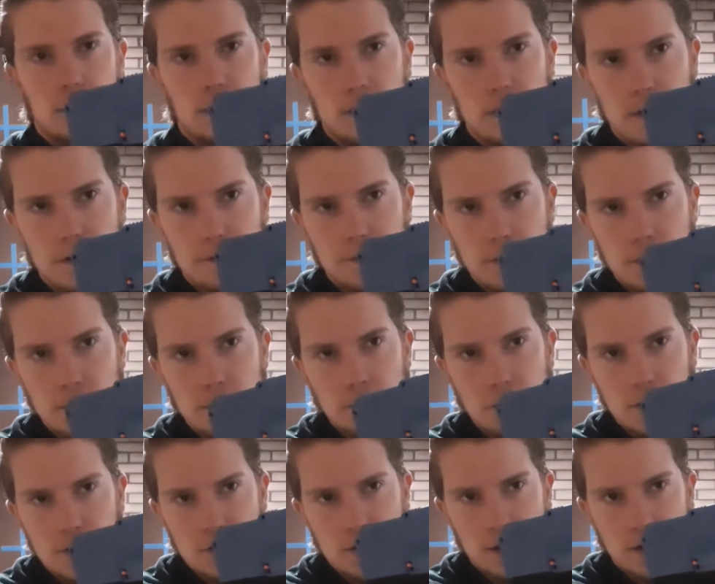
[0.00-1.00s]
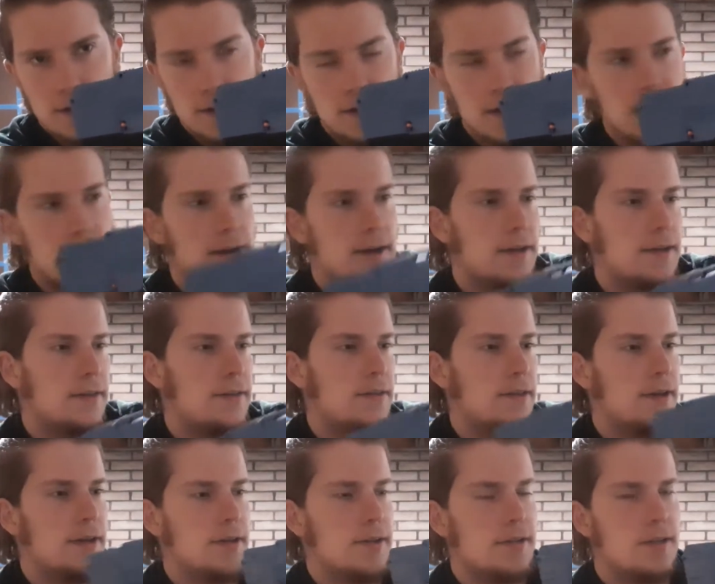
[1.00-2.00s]
if you press it like that,
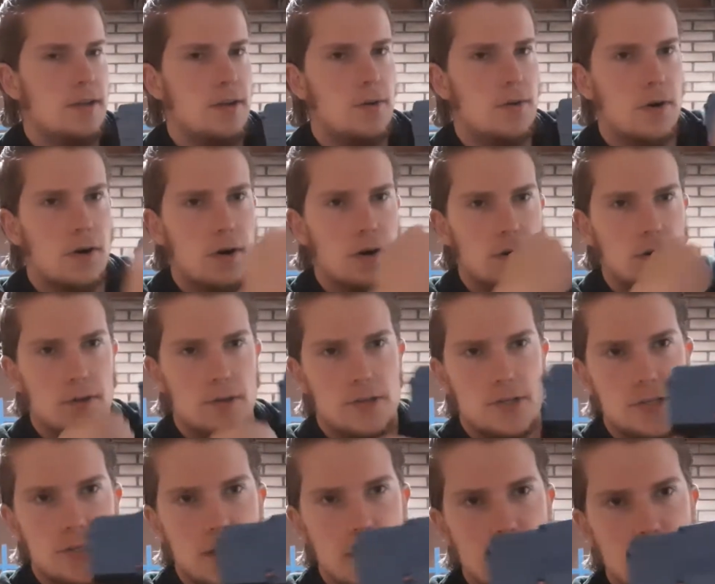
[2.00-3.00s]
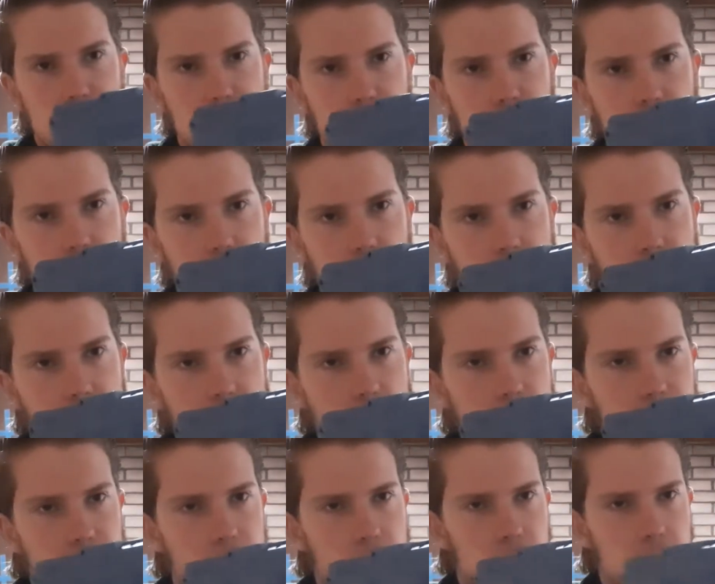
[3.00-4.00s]
then you are safe, you
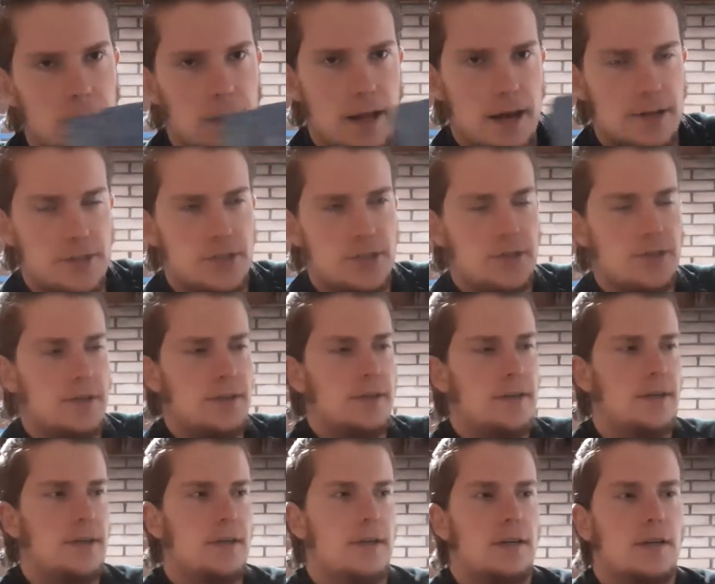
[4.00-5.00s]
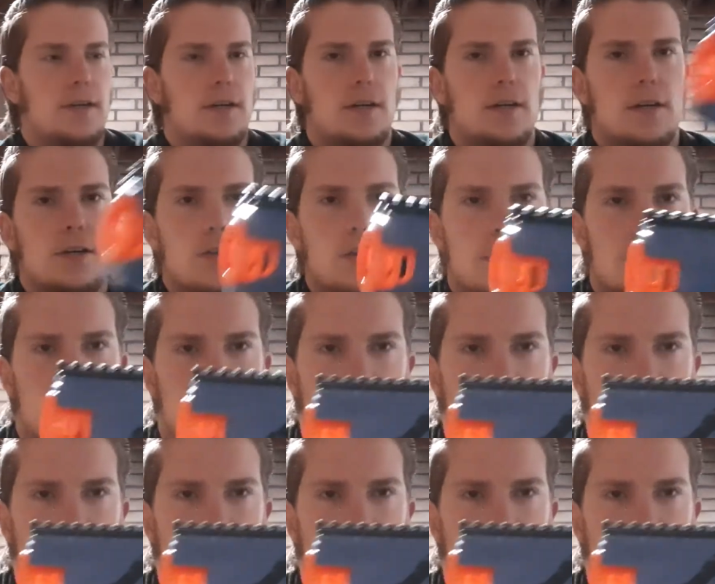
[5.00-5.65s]
cannot fire the blaster. If